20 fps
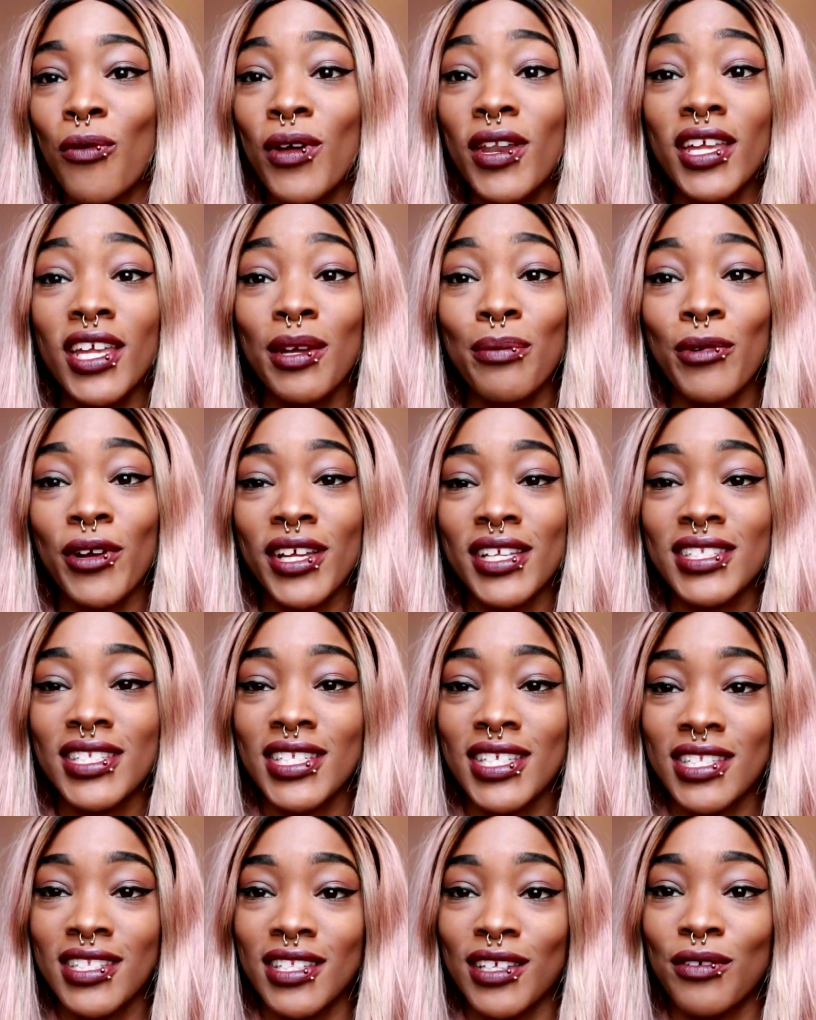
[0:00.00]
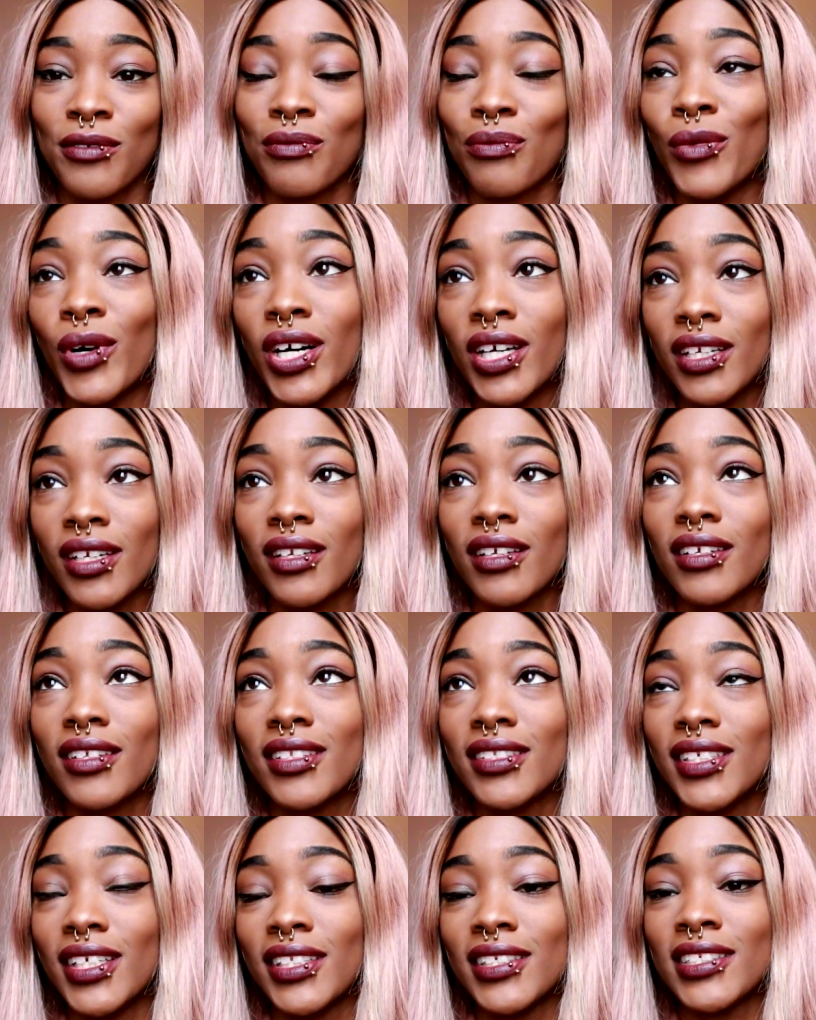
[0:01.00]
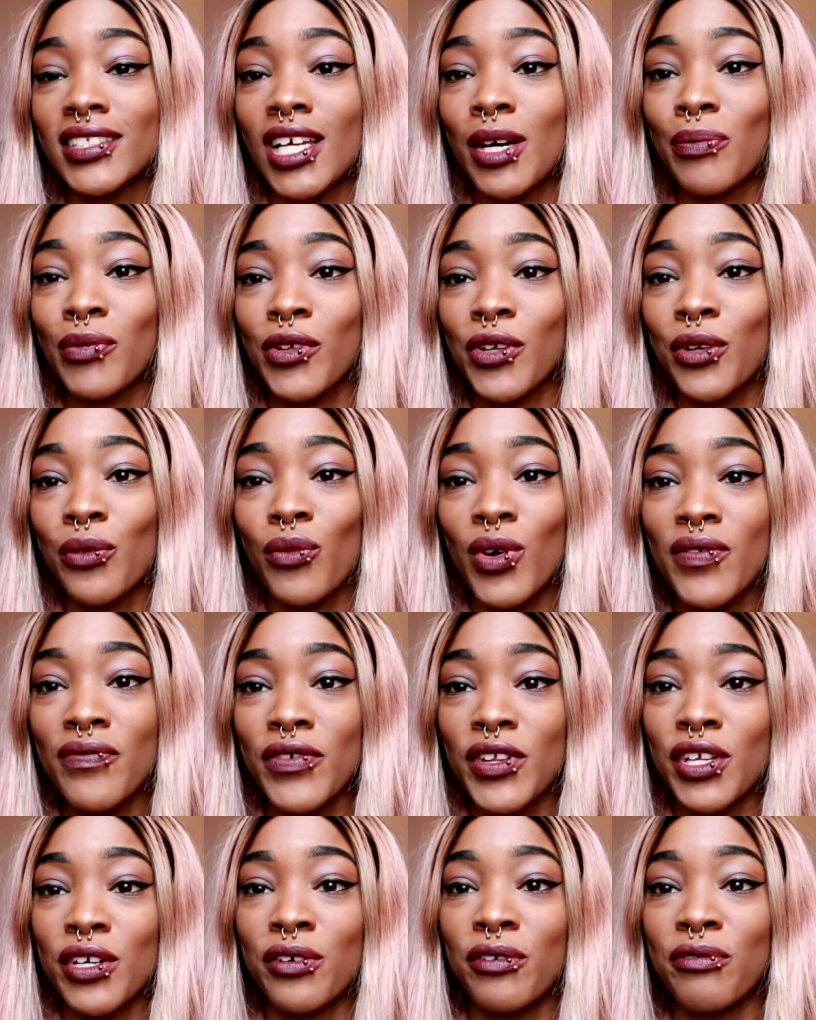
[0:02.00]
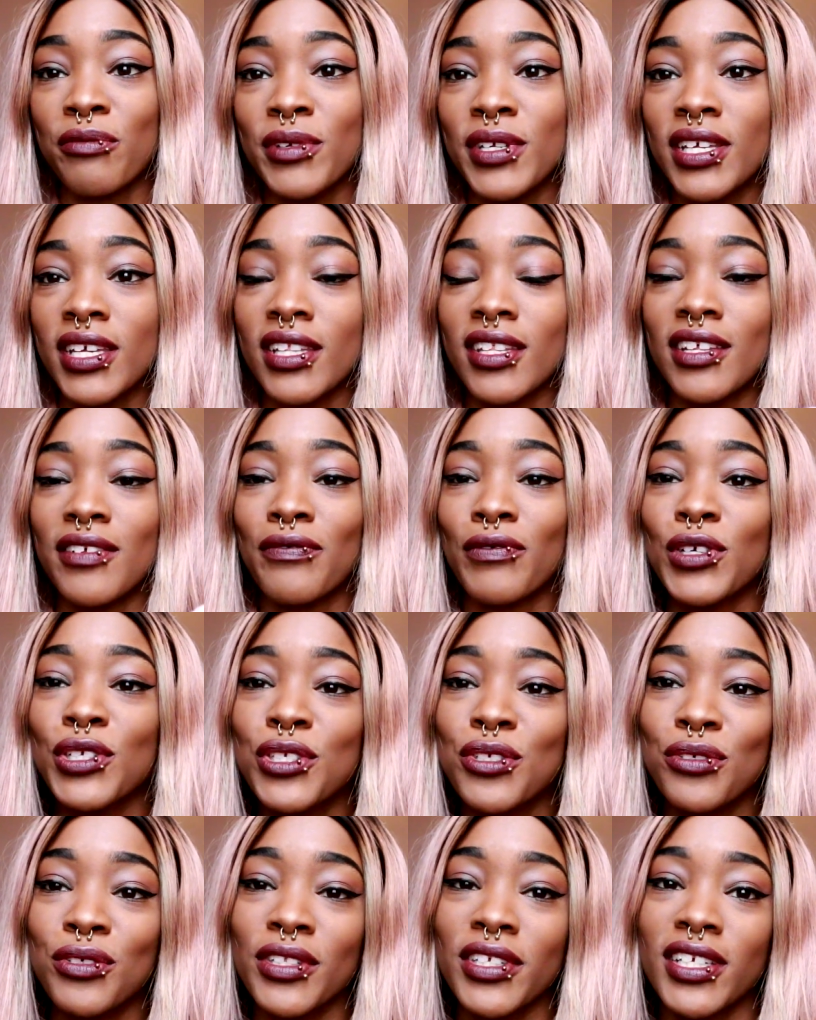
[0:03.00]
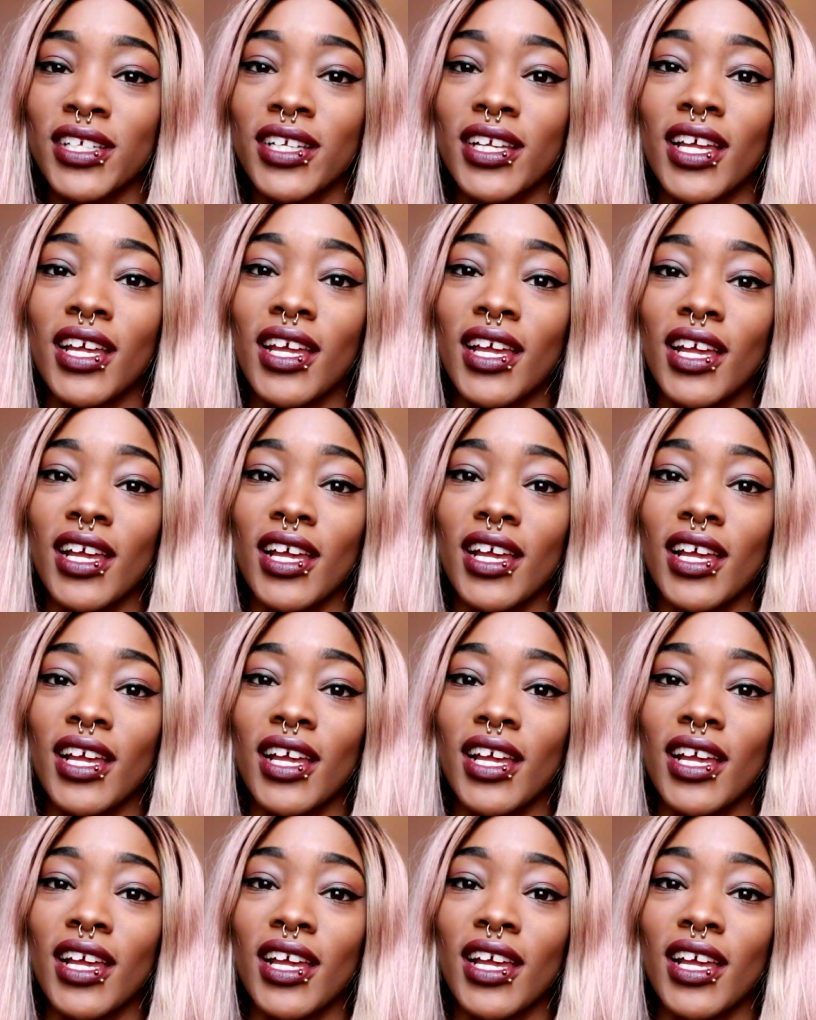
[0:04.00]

want to get more consistent, one, at least uploading one video a week and then eventually